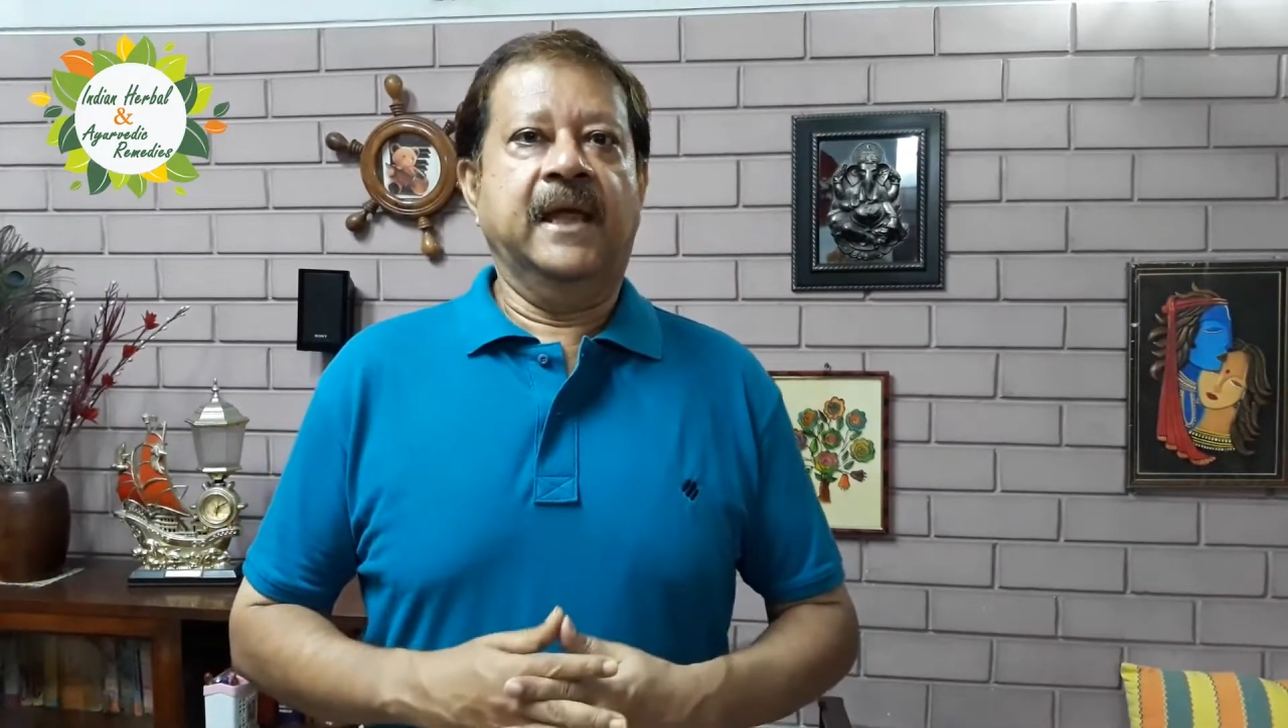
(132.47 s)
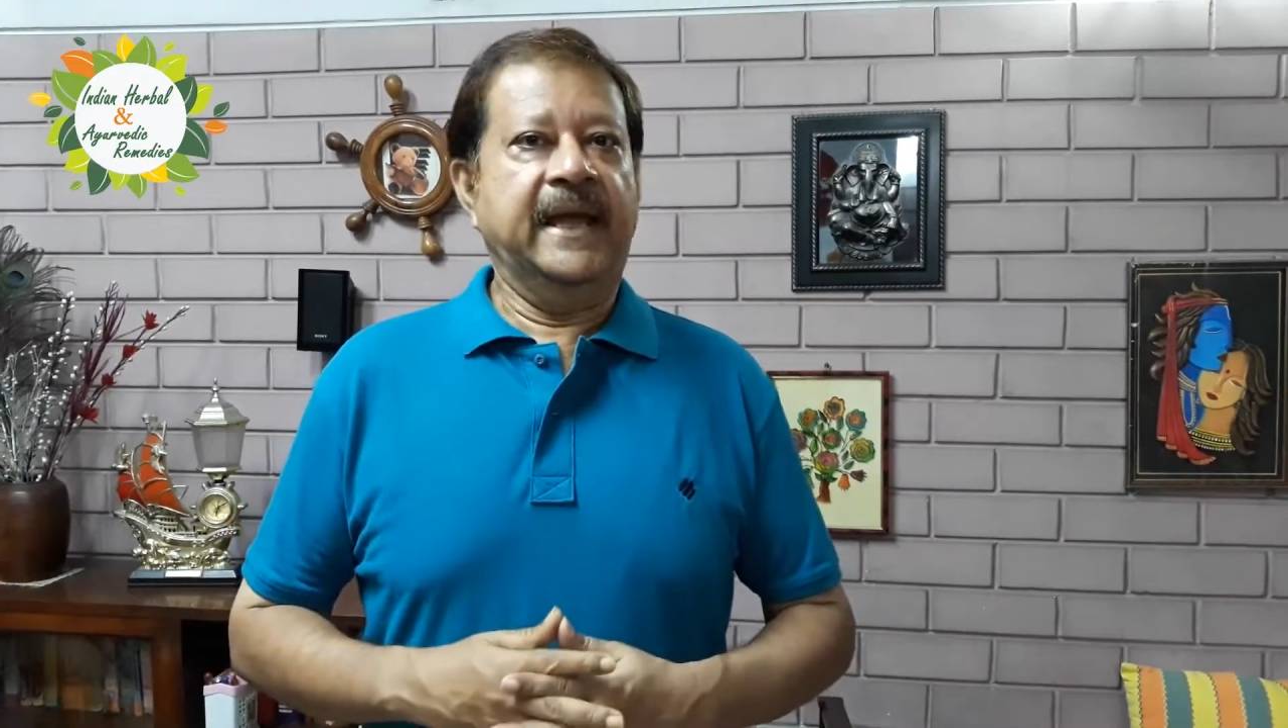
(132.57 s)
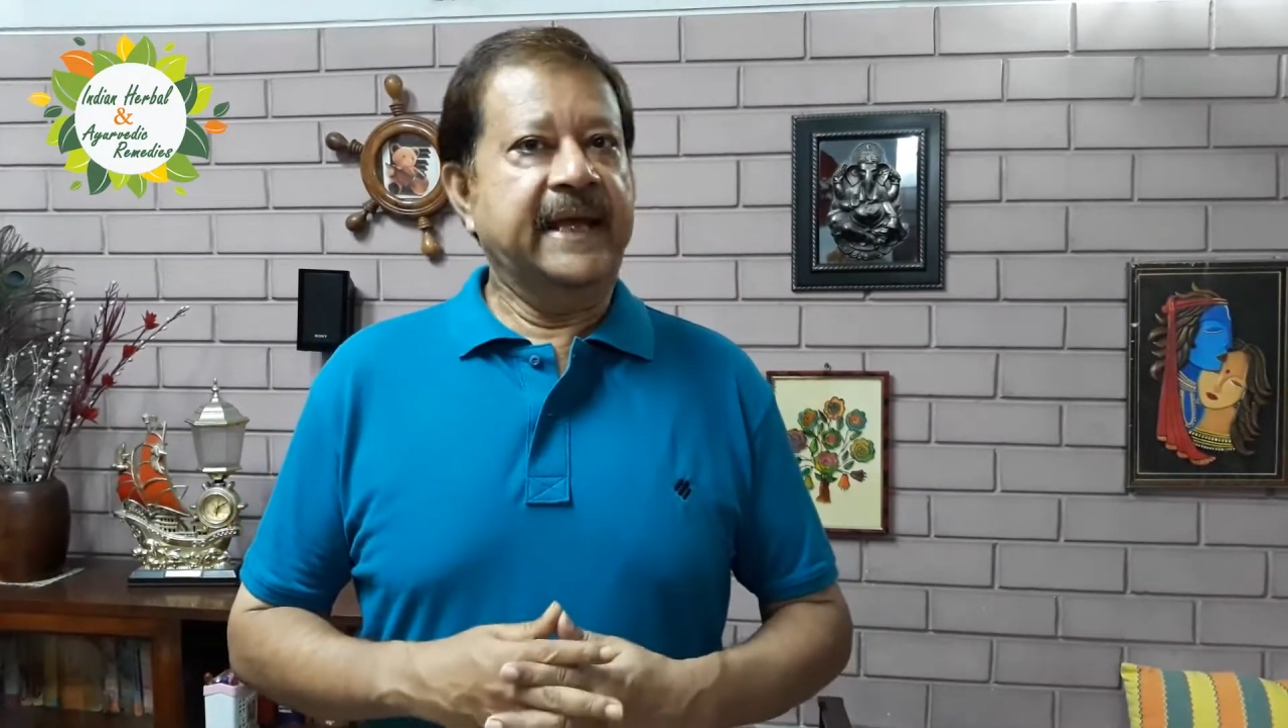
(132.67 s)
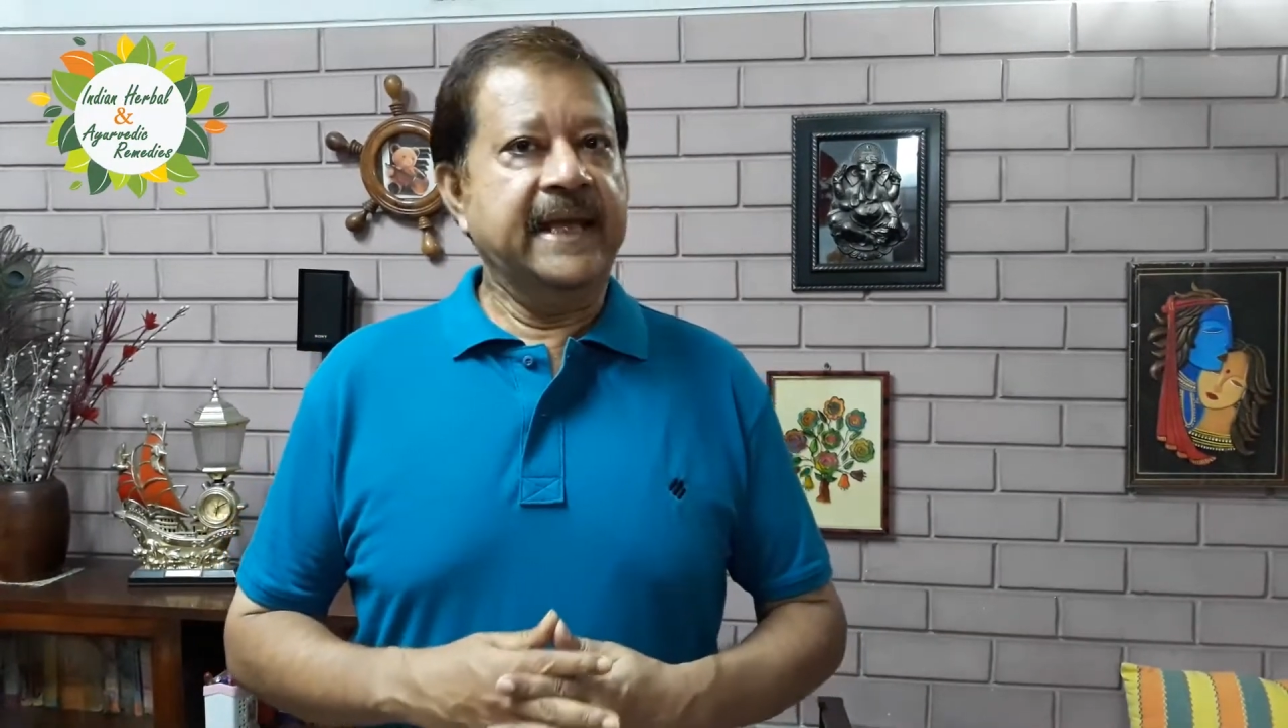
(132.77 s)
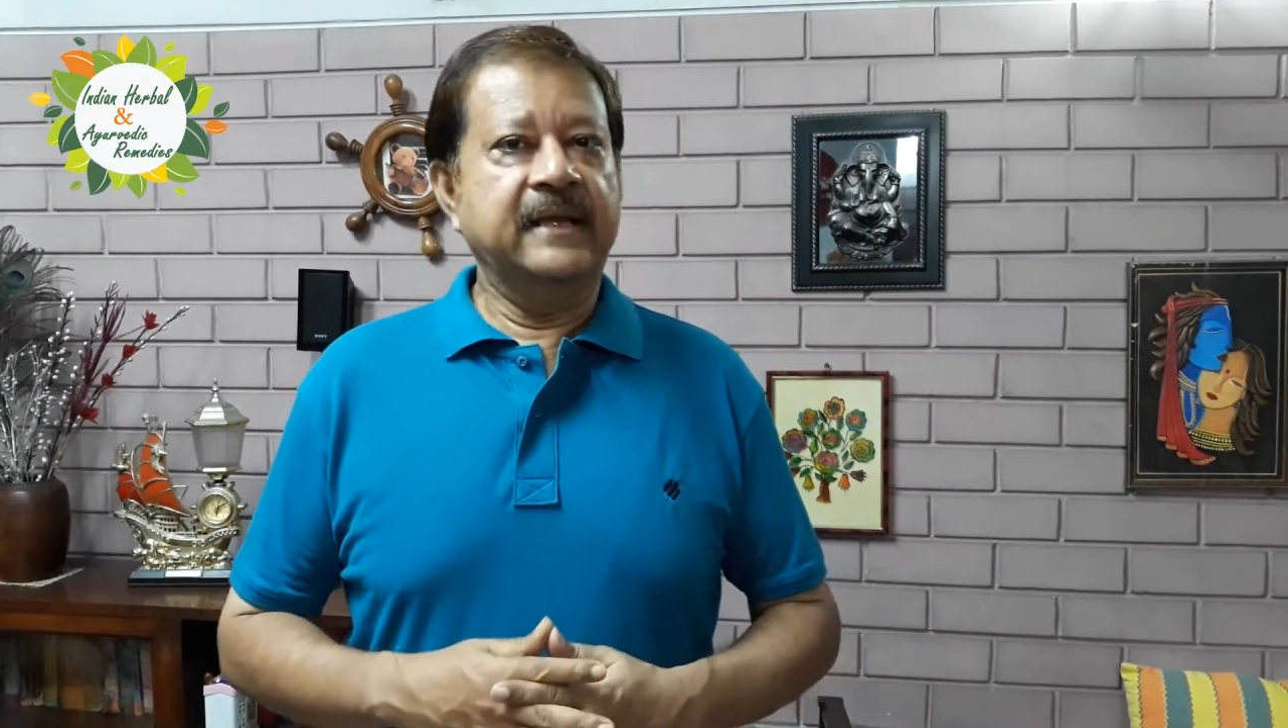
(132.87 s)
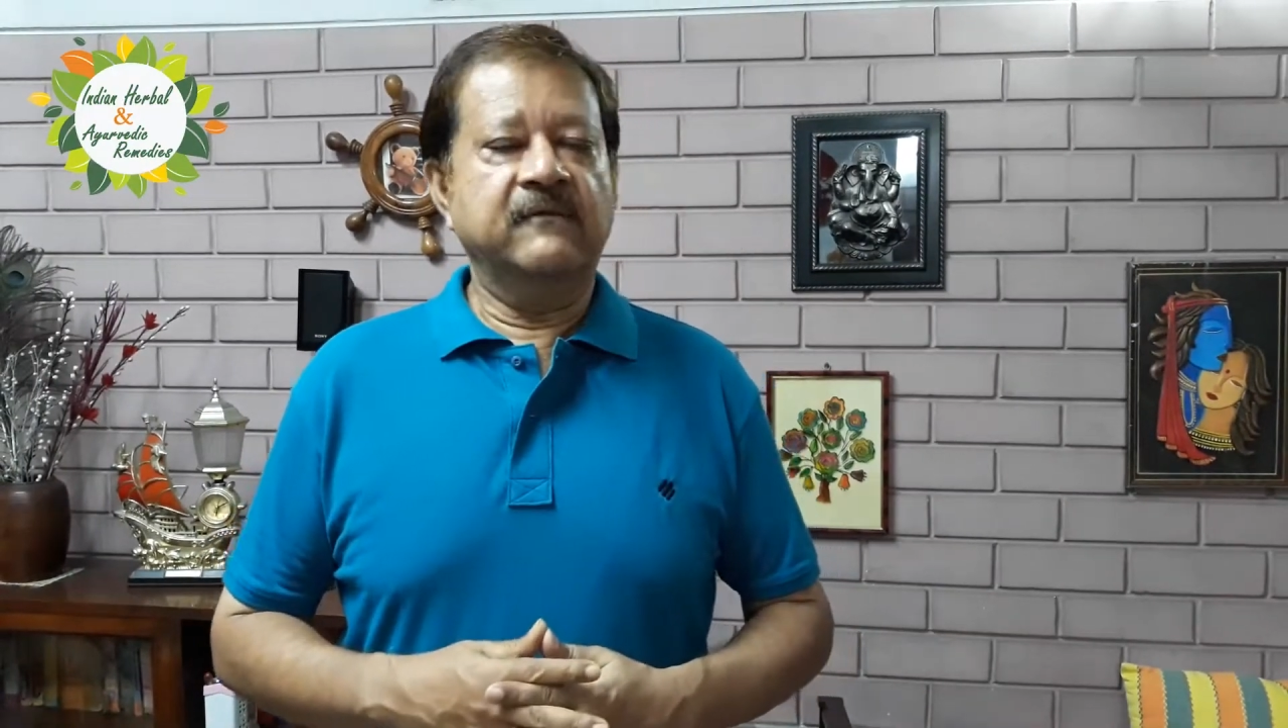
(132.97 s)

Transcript: Again